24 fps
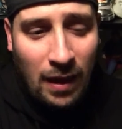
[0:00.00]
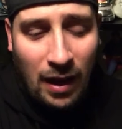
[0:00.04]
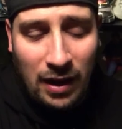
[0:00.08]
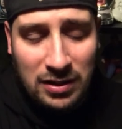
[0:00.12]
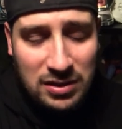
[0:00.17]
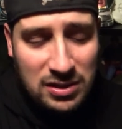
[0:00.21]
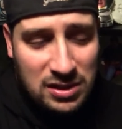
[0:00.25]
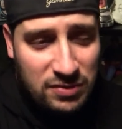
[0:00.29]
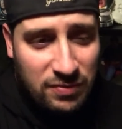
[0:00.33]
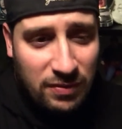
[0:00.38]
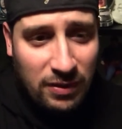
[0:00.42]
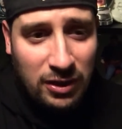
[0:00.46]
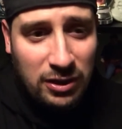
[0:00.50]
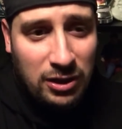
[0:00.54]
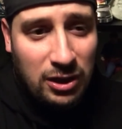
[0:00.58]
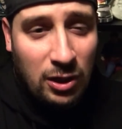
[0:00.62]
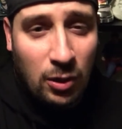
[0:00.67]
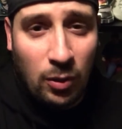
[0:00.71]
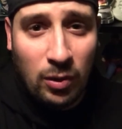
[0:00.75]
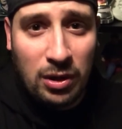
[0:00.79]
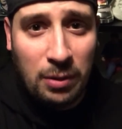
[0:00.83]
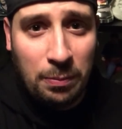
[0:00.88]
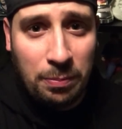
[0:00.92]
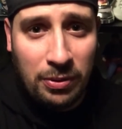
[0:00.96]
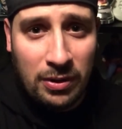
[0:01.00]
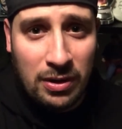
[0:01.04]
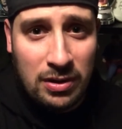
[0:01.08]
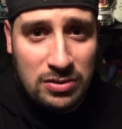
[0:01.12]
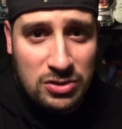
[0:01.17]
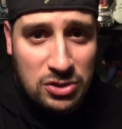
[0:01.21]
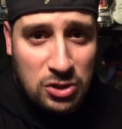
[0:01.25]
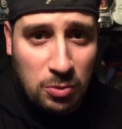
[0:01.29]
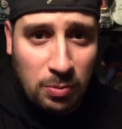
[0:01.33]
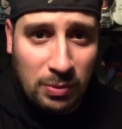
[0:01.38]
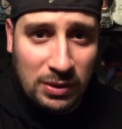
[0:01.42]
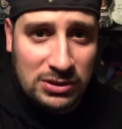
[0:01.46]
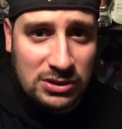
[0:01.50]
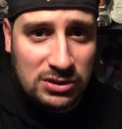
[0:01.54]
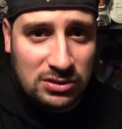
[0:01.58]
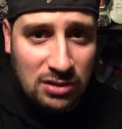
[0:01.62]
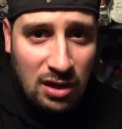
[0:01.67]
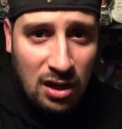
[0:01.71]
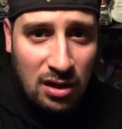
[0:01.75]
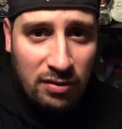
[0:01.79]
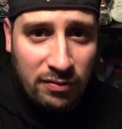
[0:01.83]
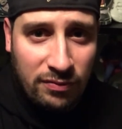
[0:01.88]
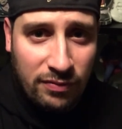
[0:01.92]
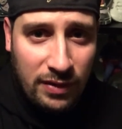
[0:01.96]
just feel like you don't want to put too much
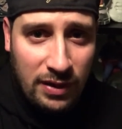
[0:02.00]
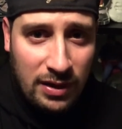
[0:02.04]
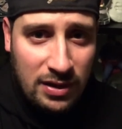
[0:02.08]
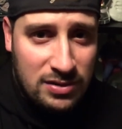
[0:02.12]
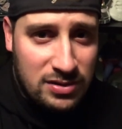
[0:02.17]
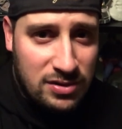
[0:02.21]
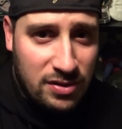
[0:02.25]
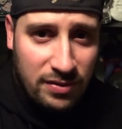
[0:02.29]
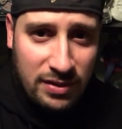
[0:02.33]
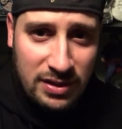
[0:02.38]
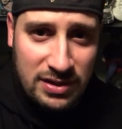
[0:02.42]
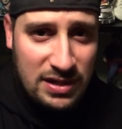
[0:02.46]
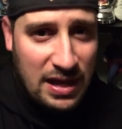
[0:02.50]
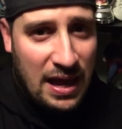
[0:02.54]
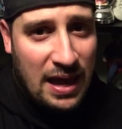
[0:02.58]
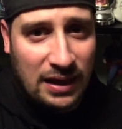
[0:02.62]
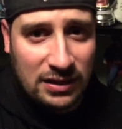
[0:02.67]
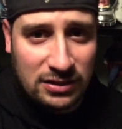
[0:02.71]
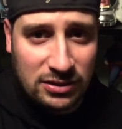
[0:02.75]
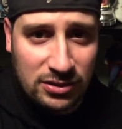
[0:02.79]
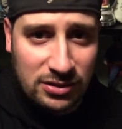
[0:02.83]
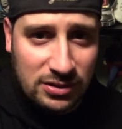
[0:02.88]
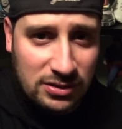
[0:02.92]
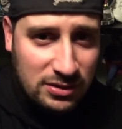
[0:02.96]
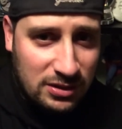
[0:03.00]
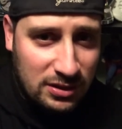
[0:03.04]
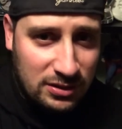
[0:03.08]
love into these actors,